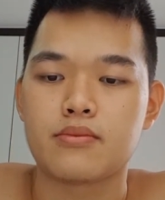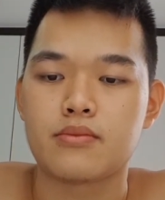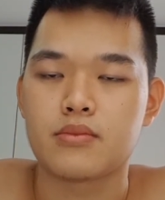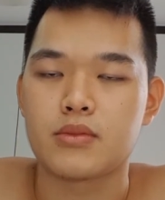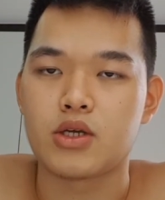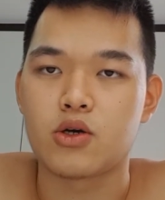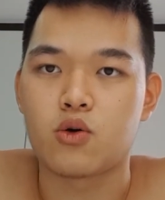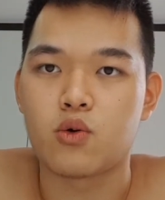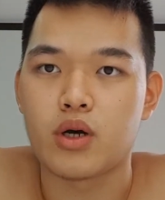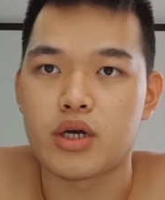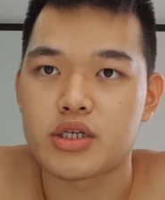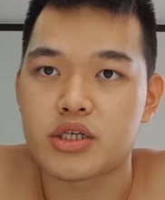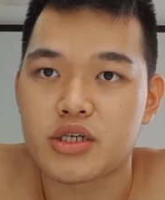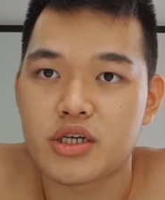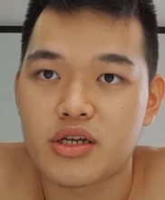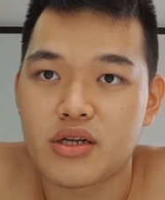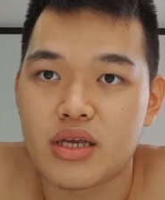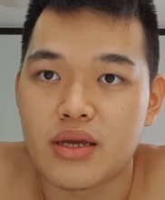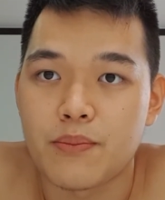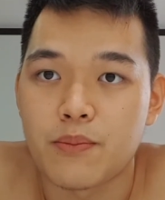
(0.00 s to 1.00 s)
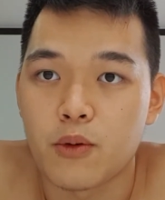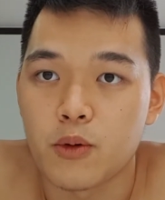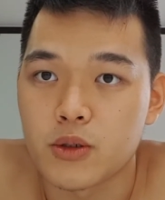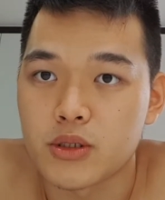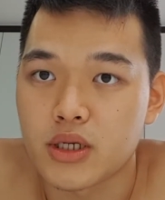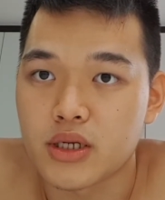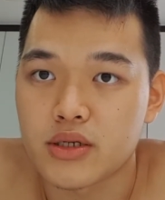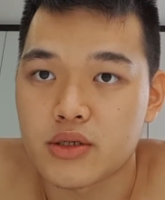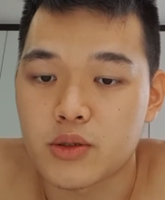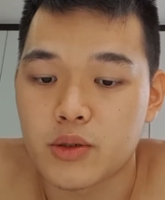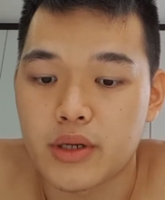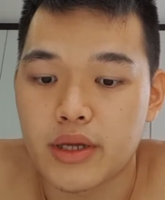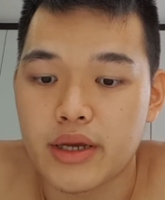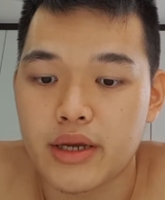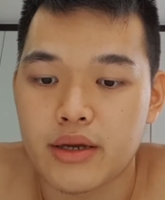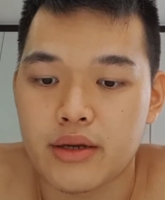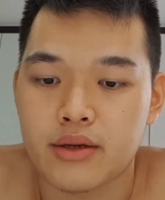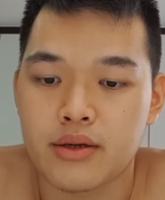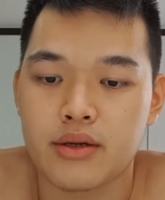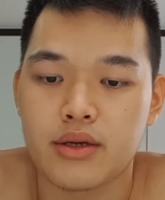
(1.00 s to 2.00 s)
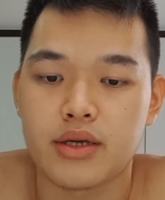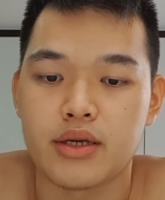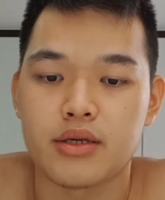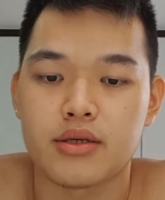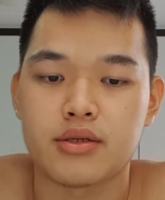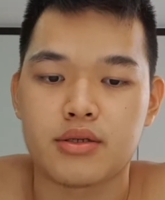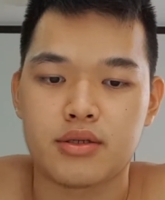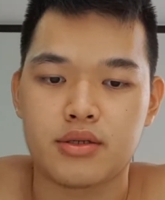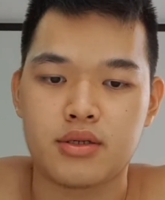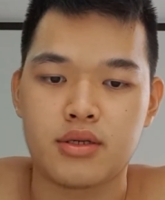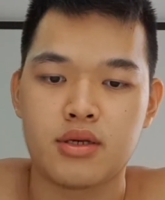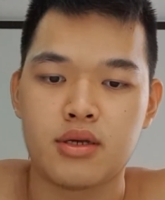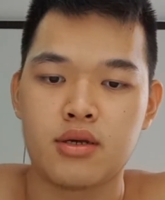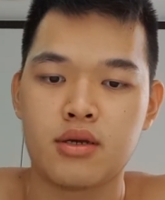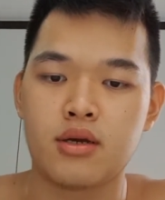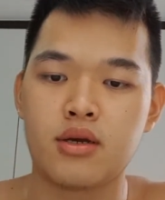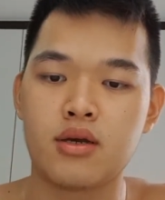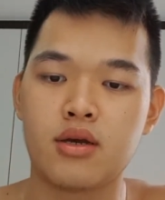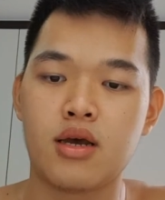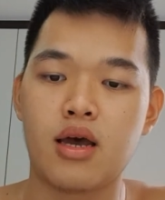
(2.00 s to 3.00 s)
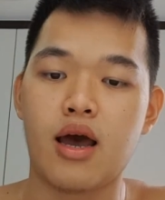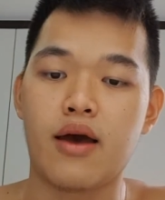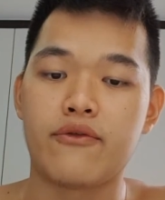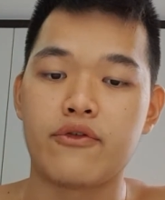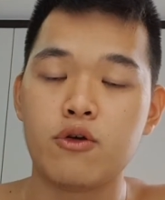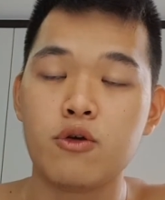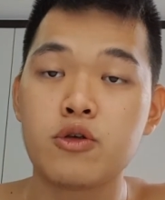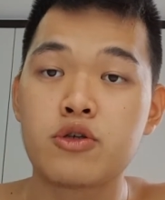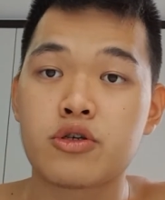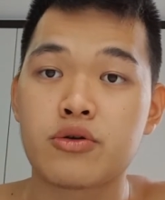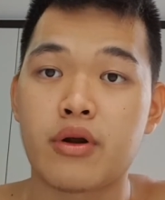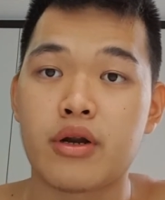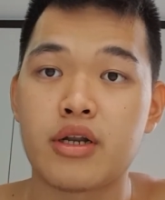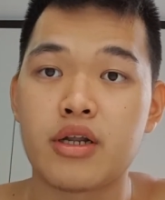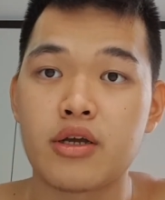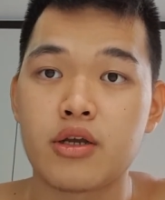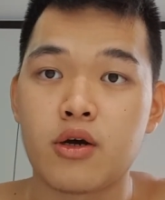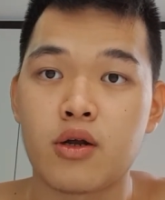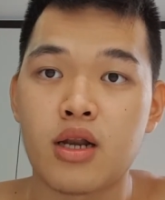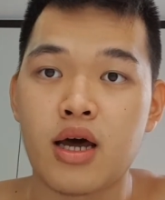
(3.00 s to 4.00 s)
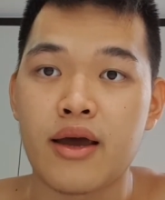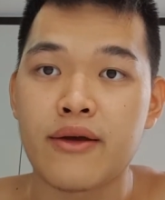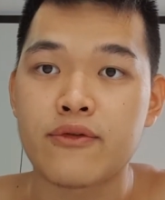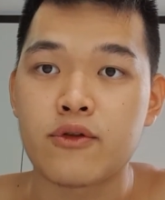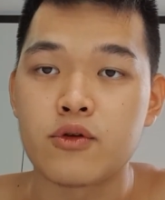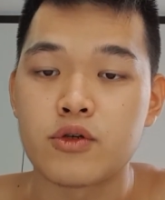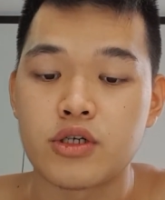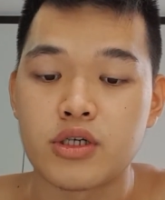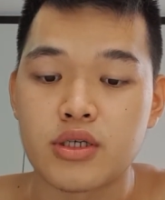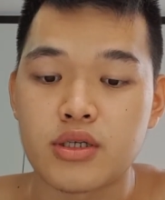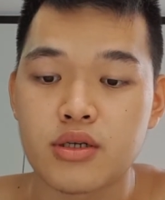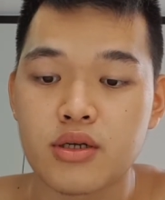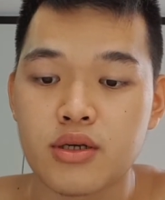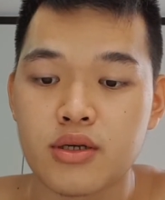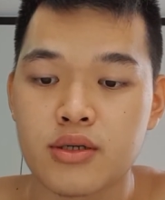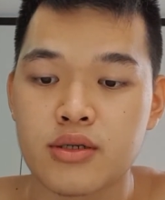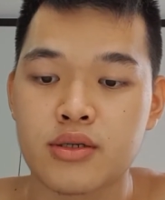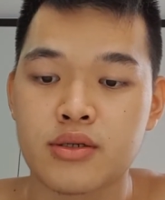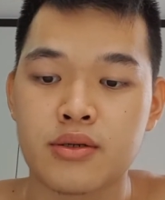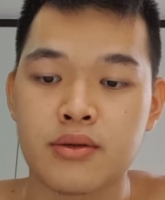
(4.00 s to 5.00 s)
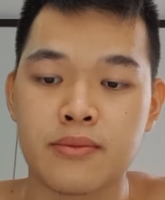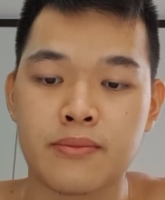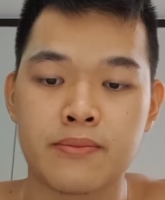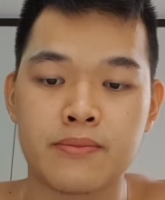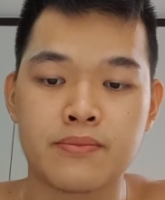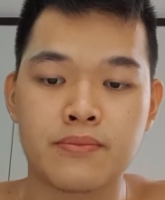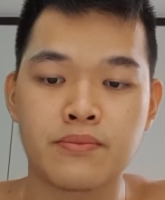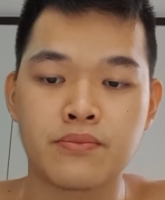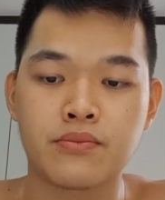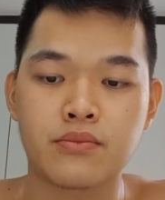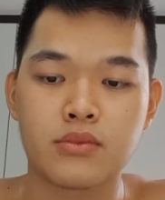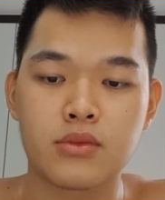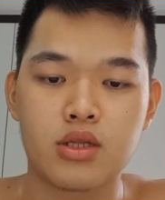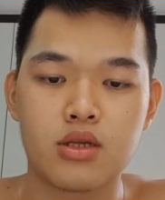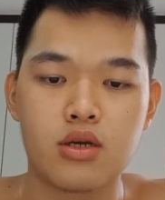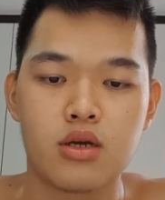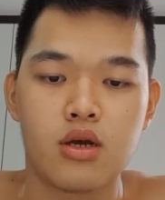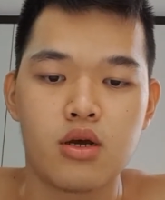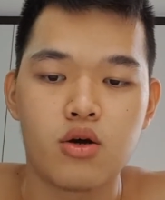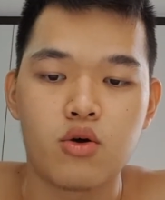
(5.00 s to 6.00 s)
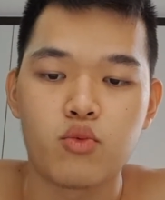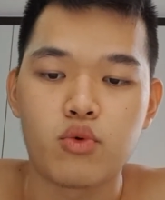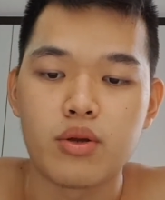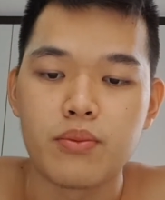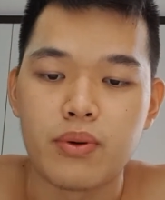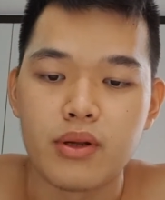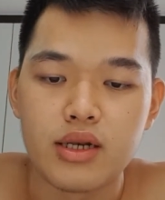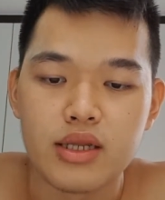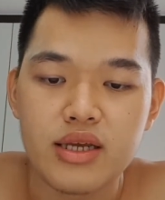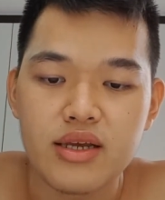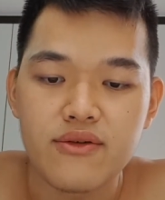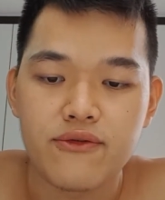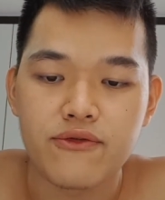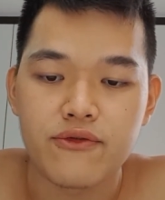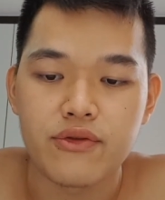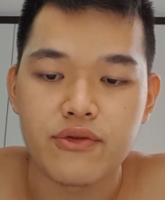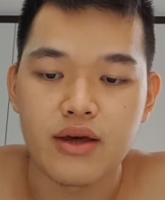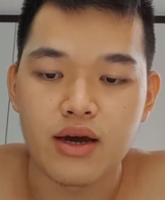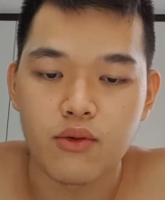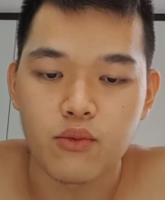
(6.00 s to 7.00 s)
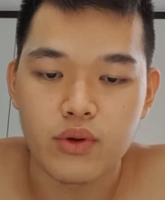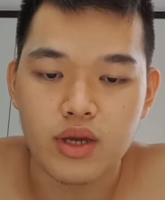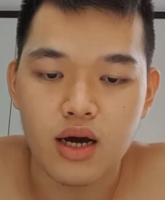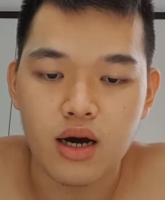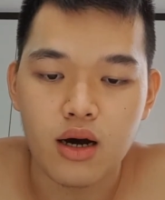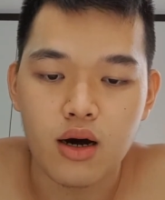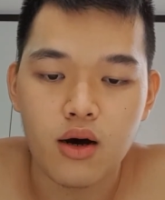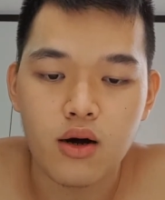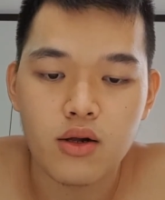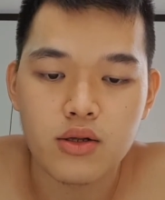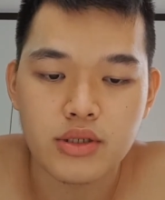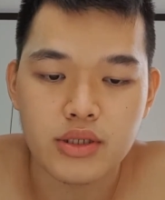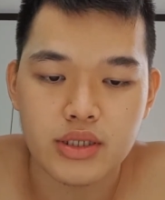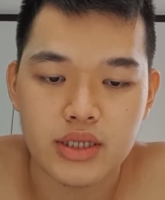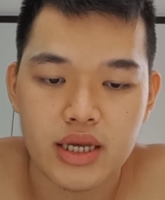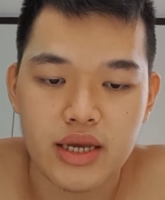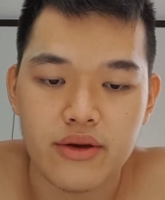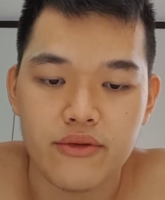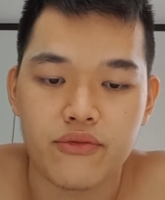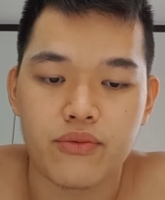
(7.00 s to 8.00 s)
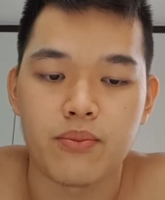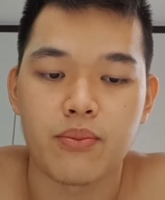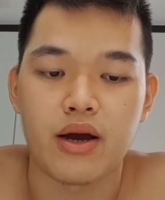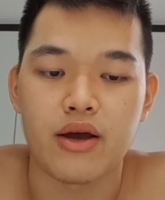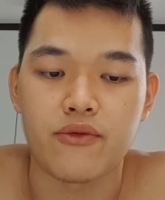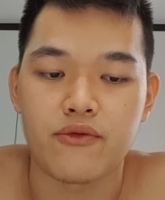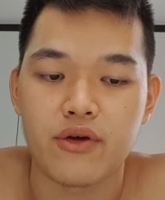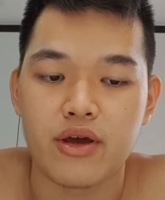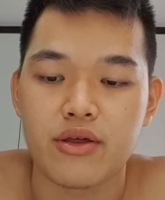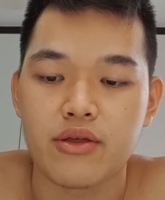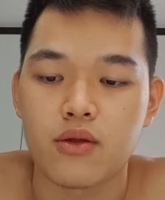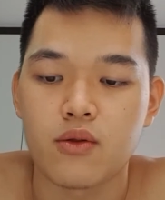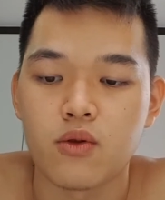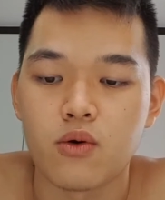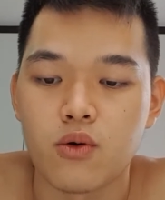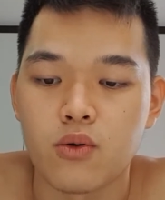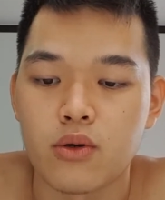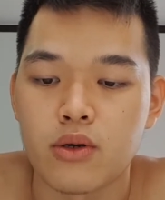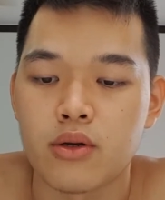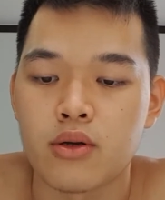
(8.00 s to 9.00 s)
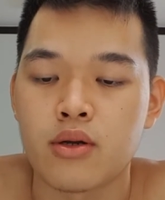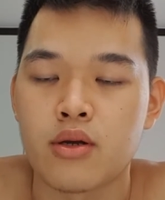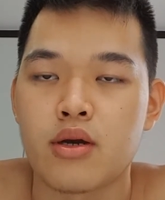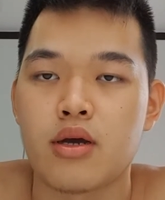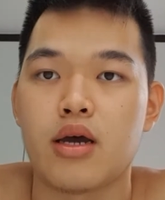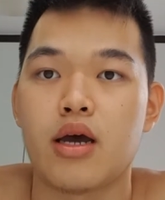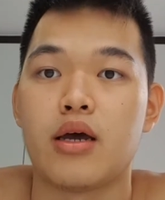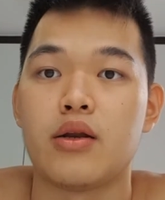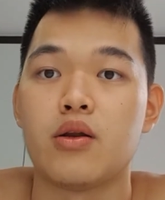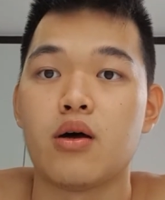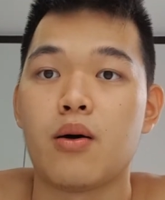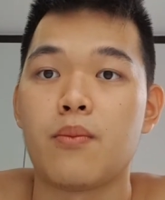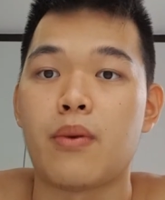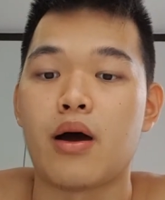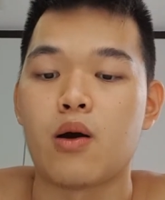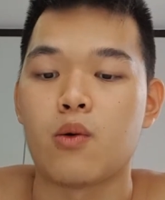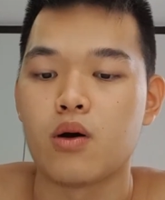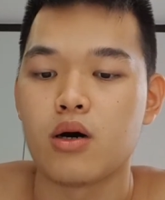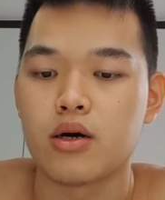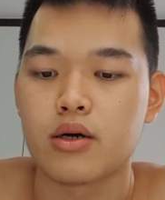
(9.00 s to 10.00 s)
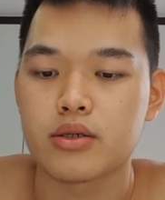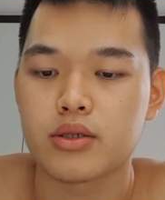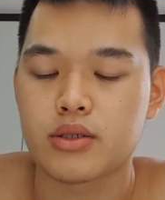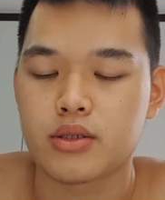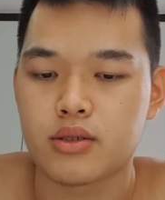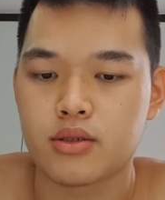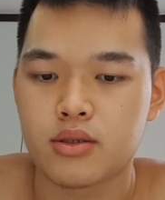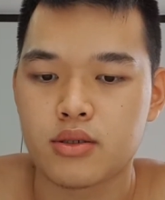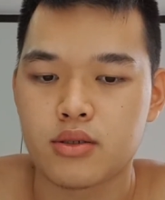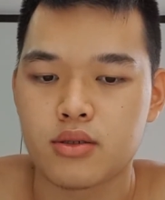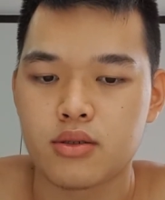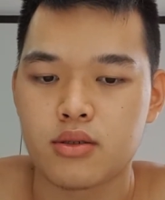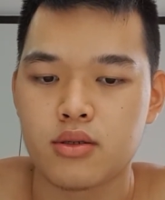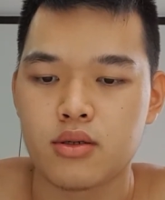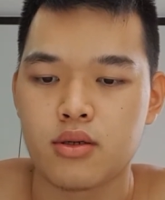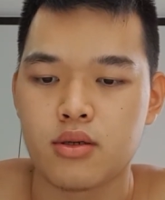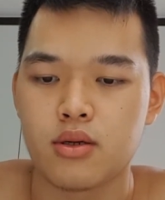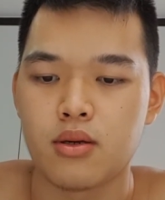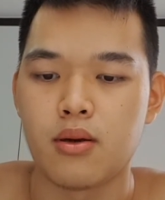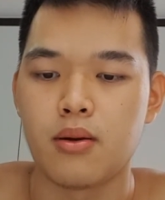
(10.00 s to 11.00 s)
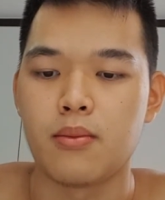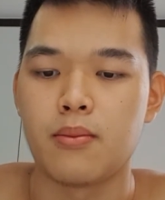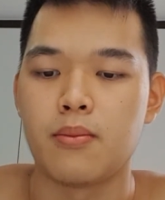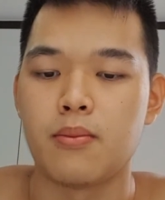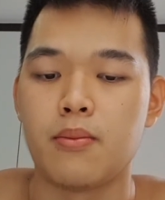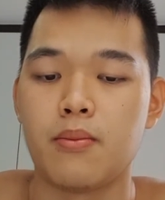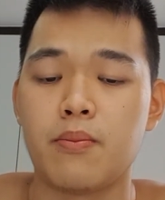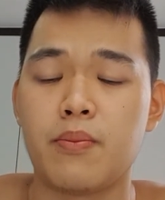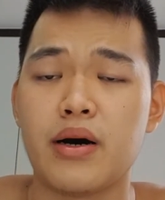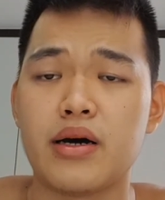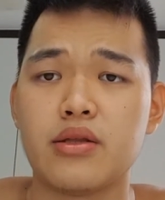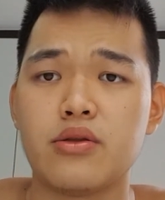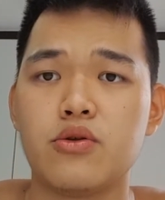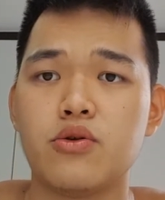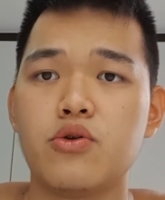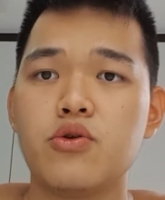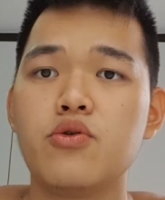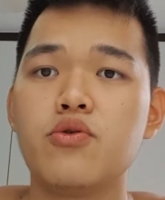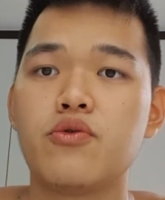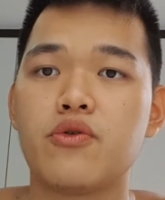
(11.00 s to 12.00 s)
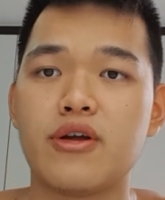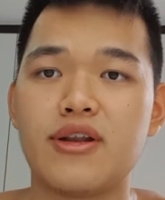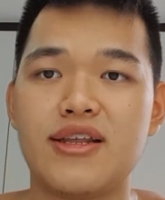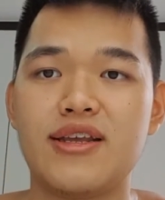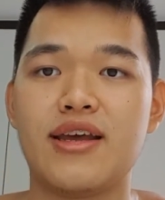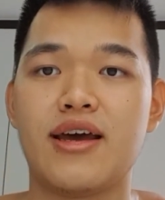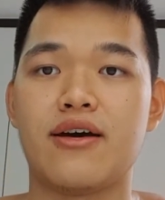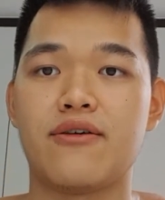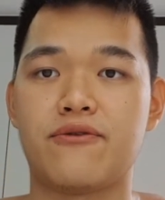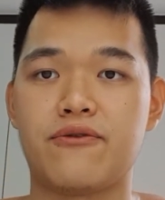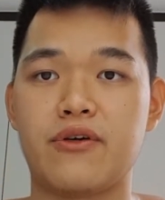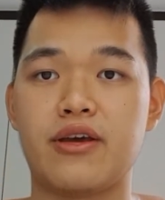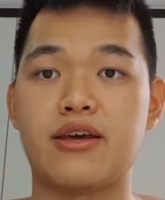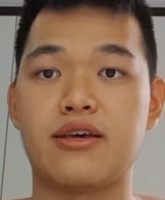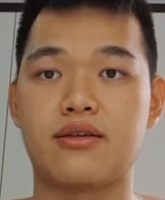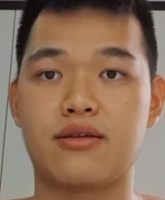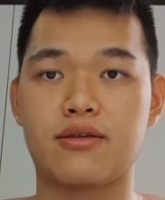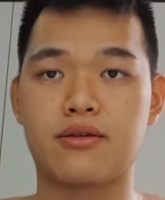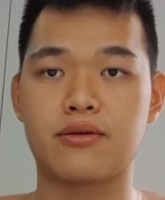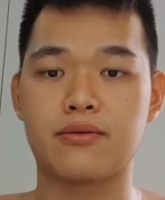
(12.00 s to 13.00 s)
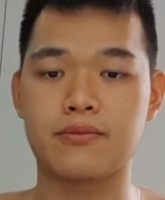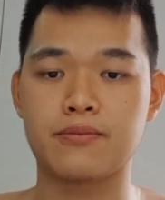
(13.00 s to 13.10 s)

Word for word: the question he poses today is have you surrendered your life to jesus we believe that we are all saved by faith alone and not by works. But do you really have faith?